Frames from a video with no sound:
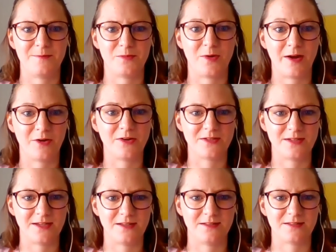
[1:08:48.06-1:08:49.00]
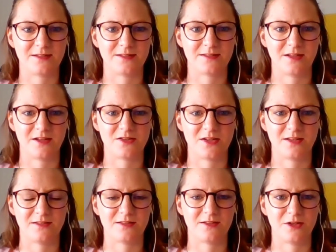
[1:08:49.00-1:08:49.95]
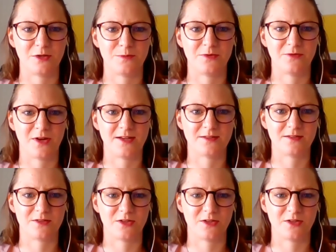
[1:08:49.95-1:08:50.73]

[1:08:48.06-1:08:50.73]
priorities such as human rights,